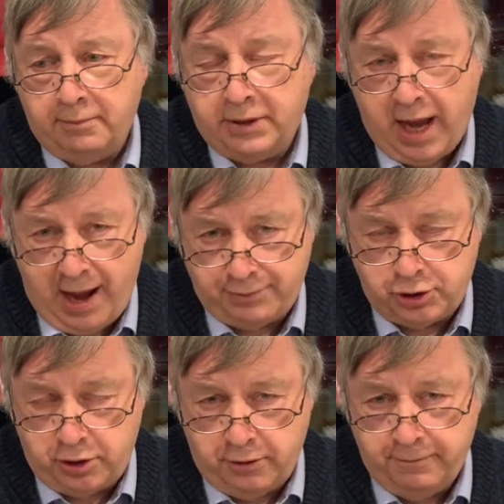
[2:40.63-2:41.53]

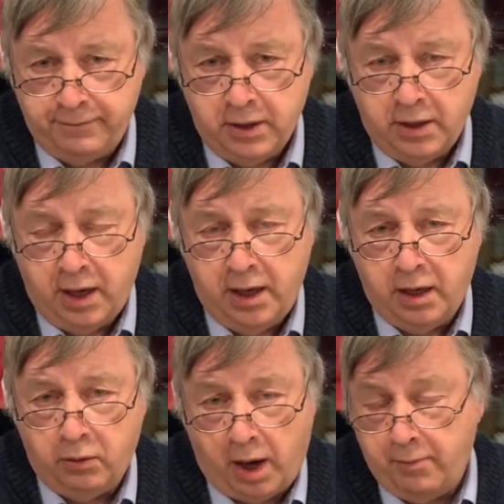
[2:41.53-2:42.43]
captured
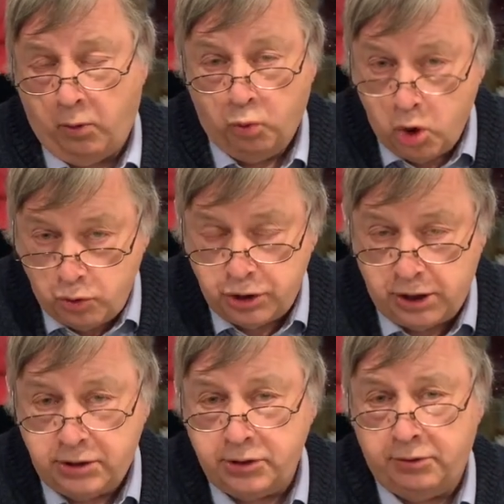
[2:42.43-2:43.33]
and
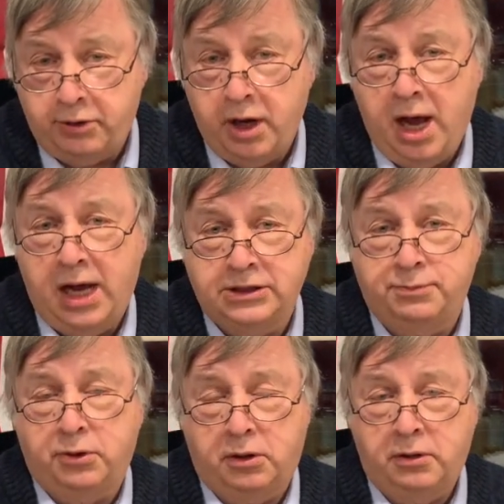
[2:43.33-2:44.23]
wounded, so they're in a
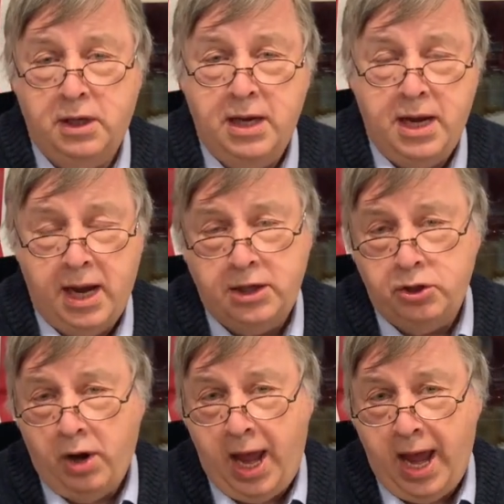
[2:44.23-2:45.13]
hospital, and
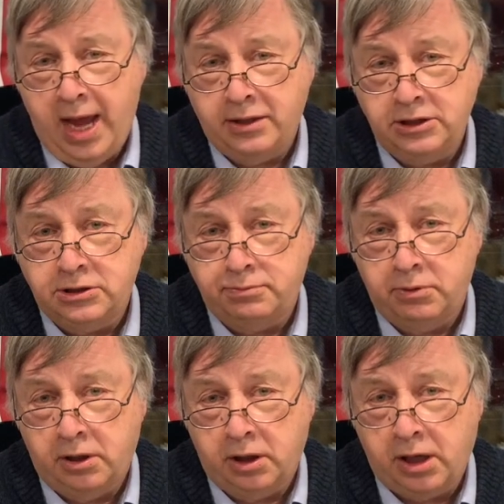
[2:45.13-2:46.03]
you had these
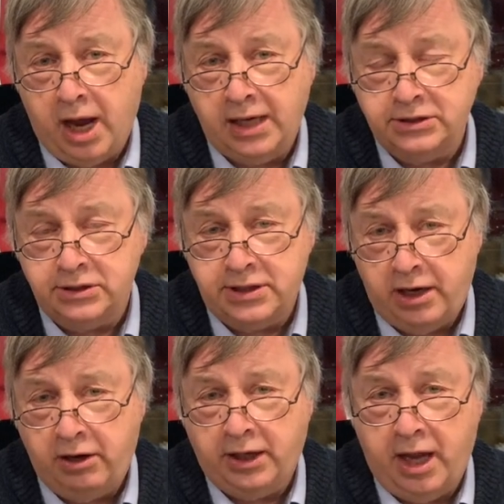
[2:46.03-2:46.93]
guys
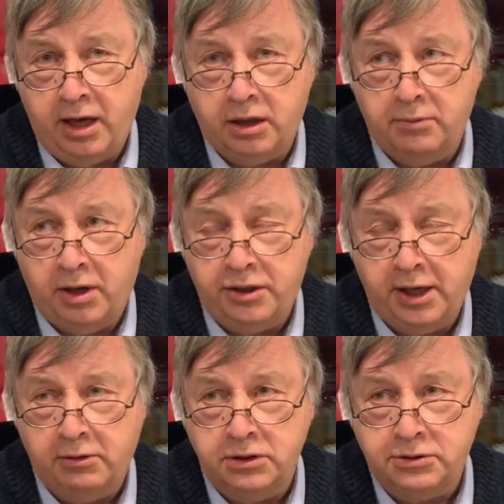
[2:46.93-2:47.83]
interrogating them. I
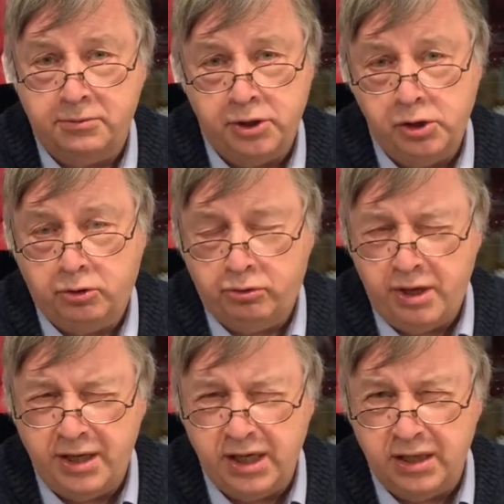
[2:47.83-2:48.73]
think it was from the
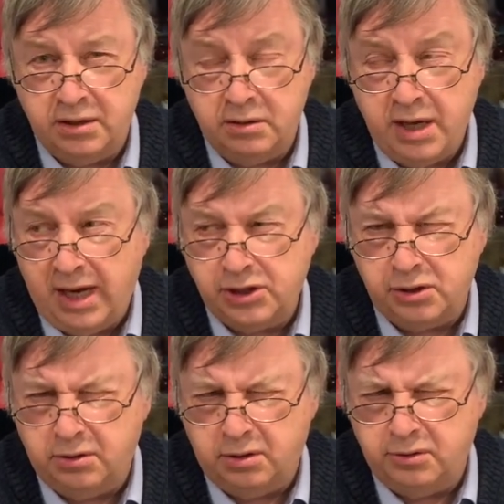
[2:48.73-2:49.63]
Ukrainian
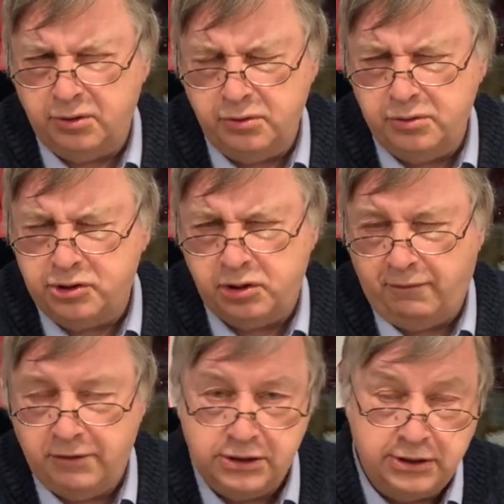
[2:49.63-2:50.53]
National News
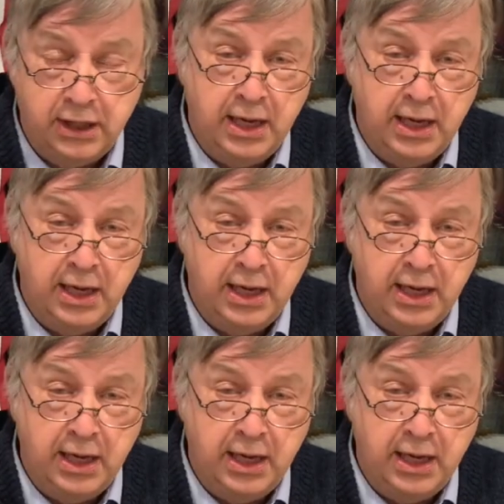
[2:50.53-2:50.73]
Service.